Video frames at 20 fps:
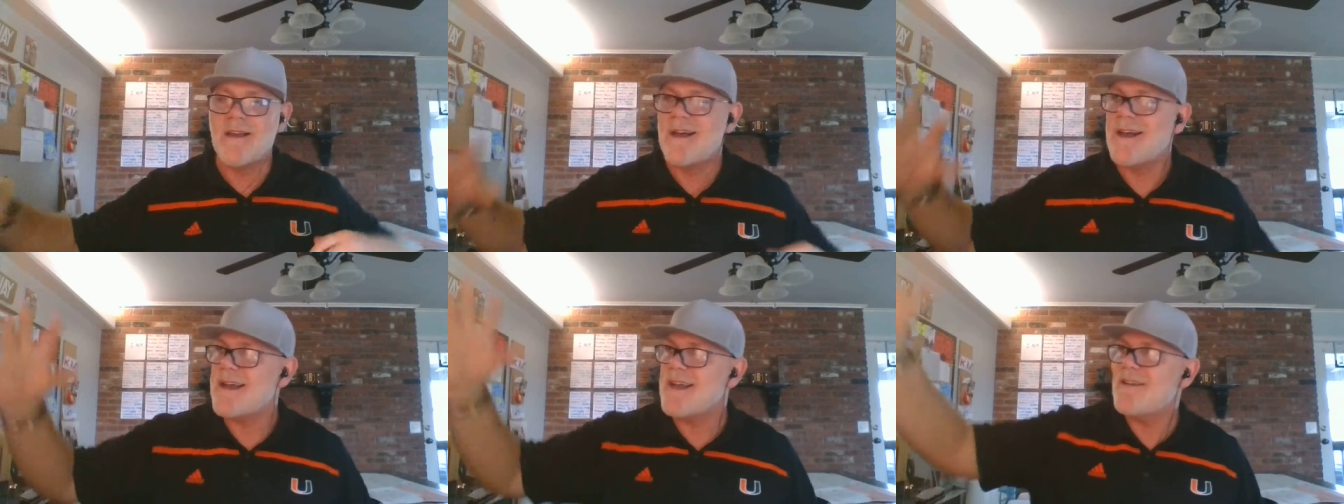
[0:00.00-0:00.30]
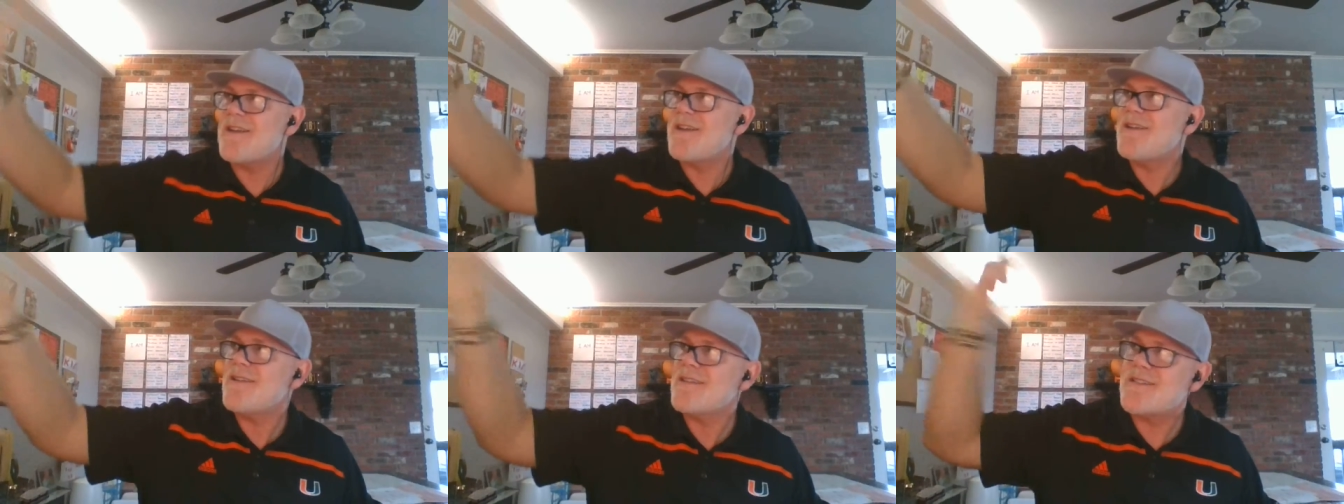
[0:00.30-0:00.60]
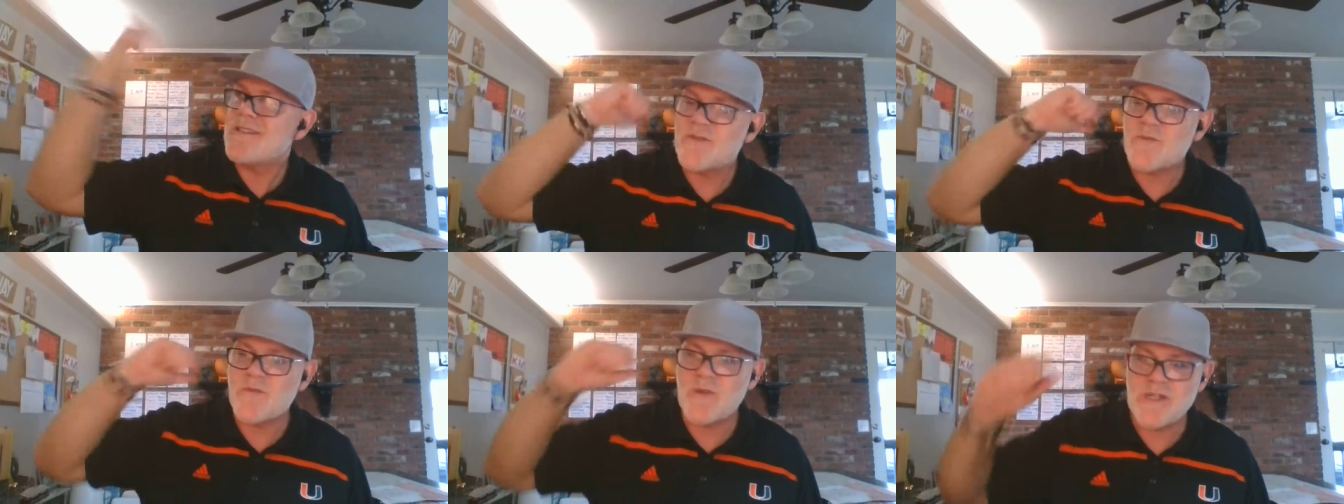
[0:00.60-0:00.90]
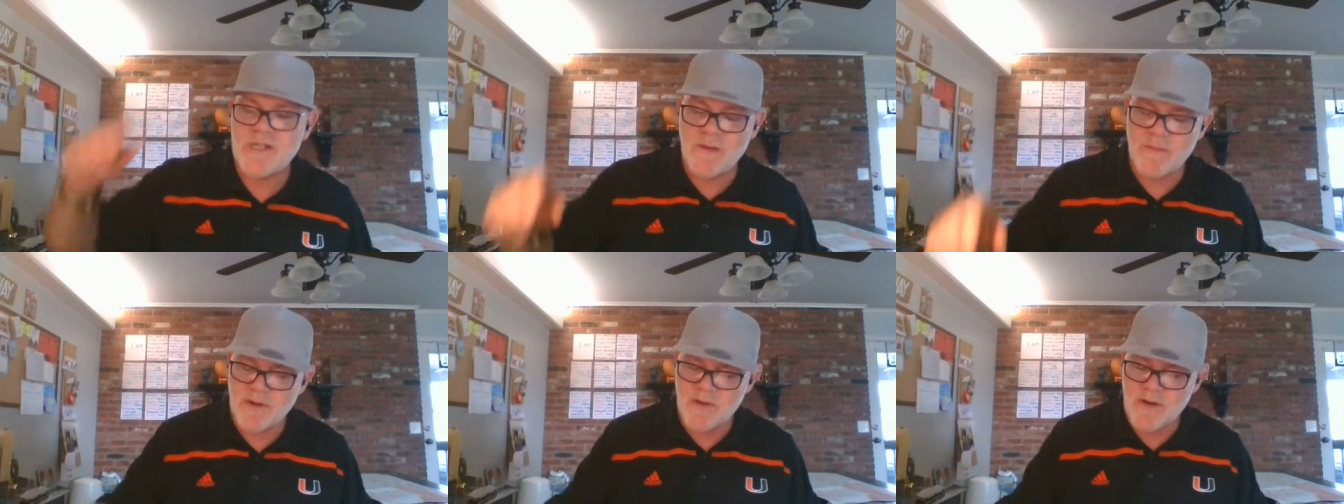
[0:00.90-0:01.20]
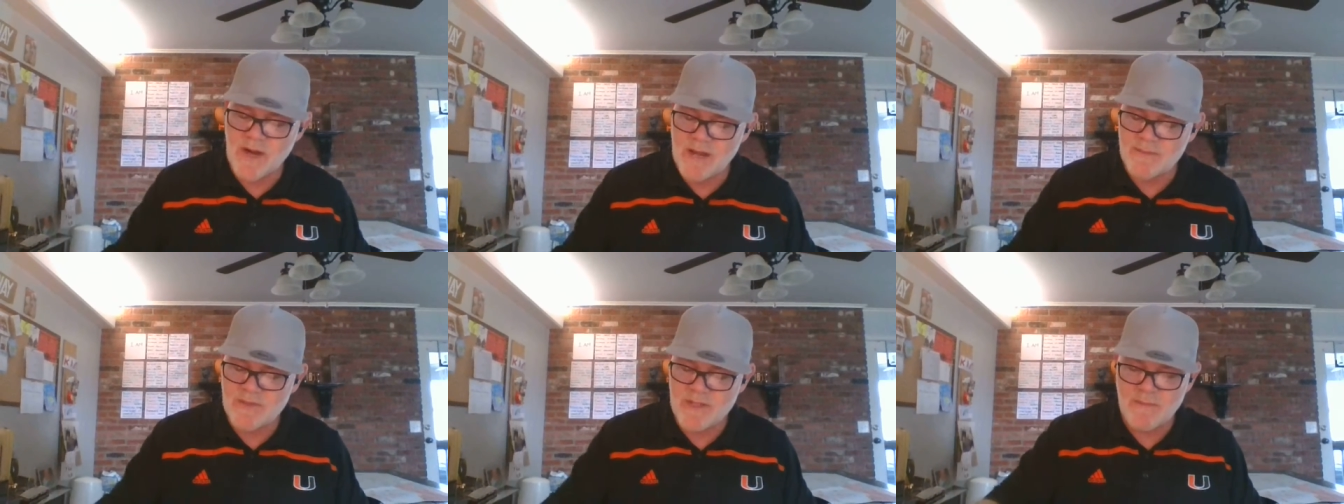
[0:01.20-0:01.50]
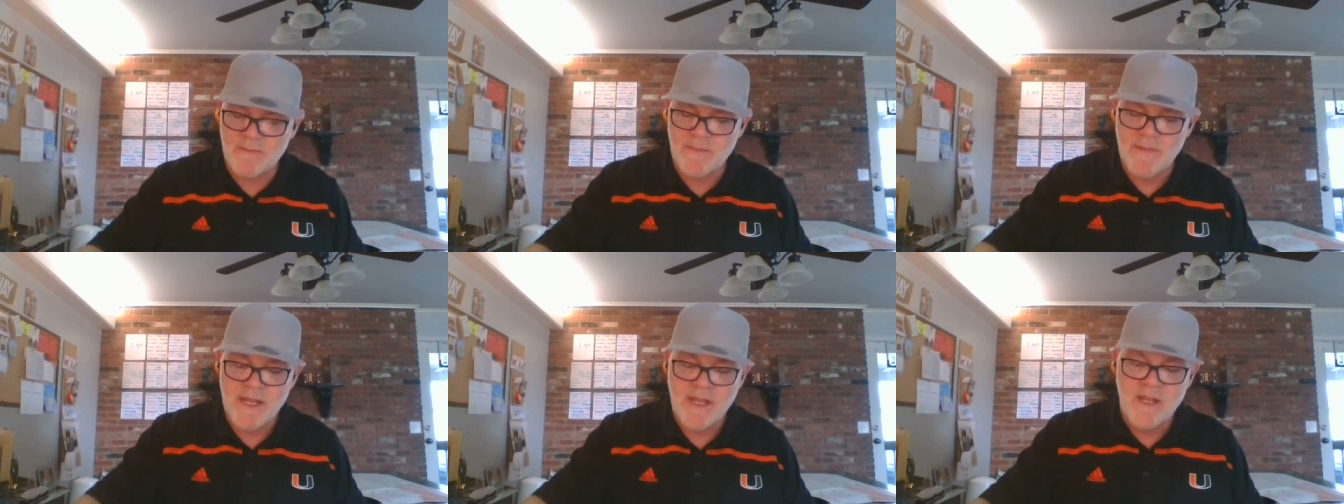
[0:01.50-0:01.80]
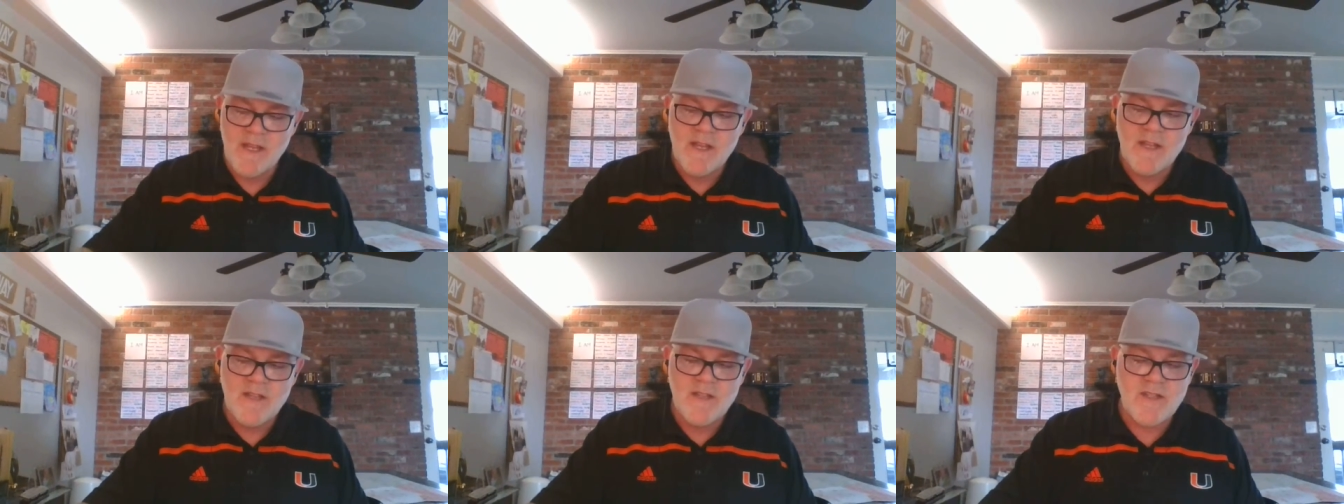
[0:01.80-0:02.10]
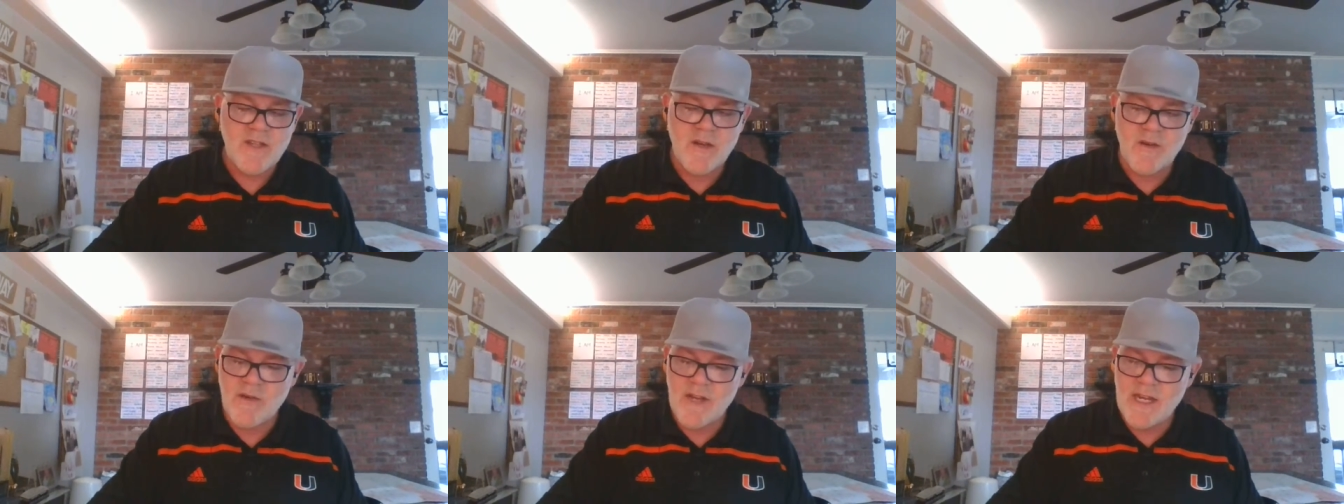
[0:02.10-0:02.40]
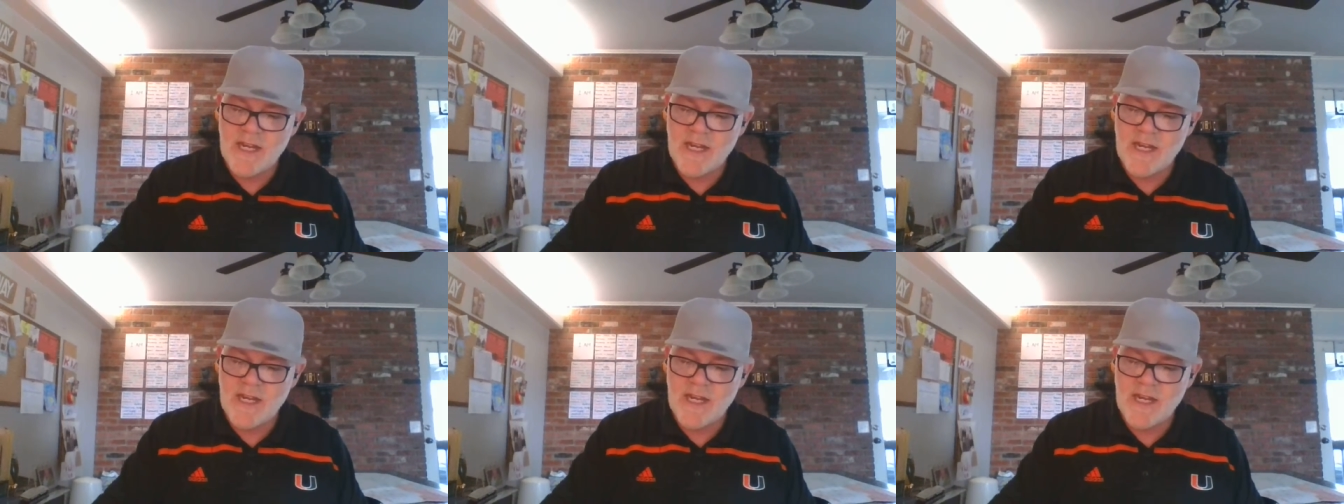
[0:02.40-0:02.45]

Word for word: Like I did, is just reach up and grab some. So